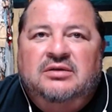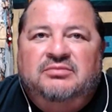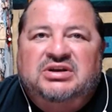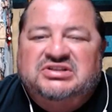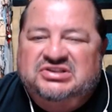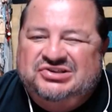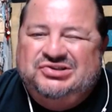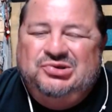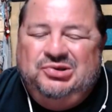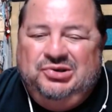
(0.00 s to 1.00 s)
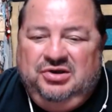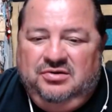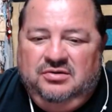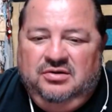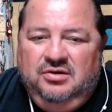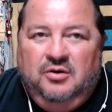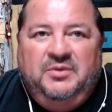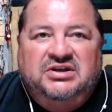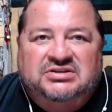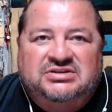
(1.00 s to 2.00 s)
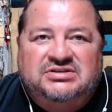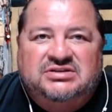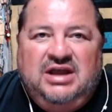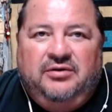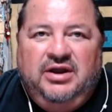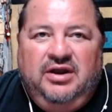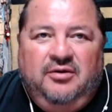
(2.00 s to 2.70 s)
because it's too good. Or because it's not right.